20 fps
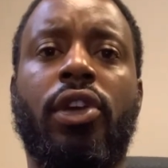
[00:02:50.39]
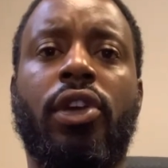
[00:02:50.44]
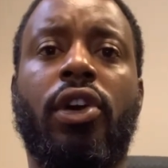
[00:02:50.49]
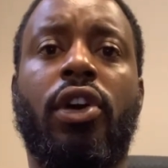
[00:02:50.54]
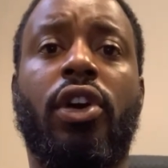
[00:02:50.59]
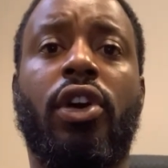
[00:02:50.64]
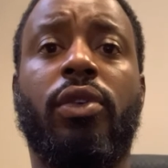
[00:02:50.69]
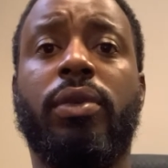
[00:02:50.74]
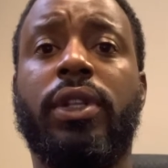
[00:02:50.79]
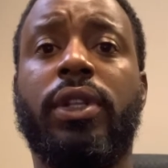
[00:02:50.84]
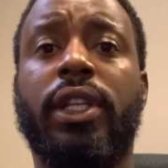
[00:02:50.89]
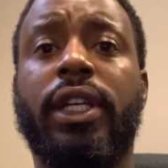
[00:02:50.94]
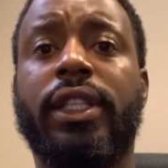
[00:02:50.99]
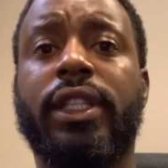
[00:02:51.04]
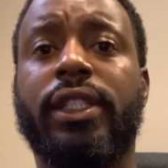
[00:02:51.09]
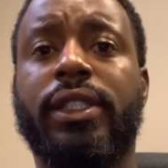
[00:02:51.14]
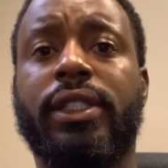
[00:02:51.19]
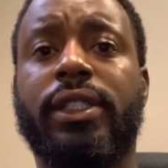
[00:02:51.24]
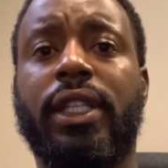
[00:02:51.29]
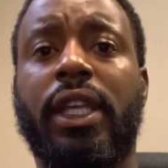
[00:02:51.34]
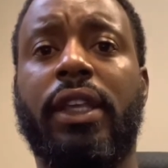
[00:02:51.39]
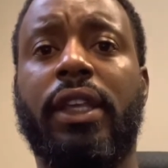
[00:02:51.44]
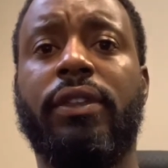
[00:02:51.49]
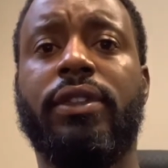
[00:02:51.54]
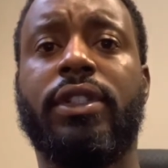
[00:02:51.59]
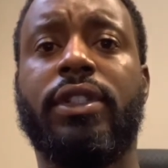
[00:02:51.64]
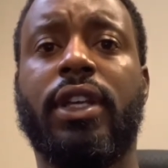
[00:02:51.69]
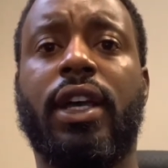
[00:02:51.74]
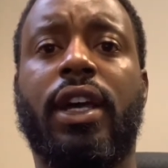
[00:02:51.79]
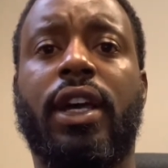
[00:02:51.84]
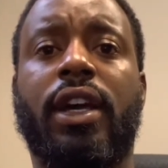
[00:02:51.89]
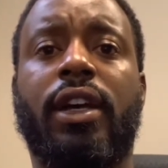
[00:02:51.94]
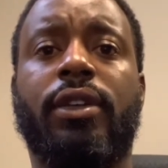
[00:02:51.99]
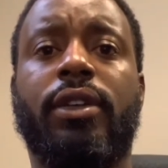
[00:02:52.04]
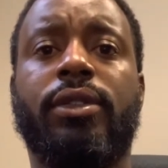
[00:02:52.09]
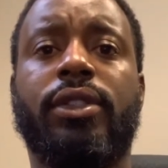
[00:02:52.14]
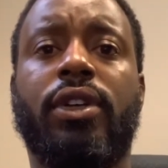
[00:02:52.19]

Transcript: Or we look at the Steve Jobs,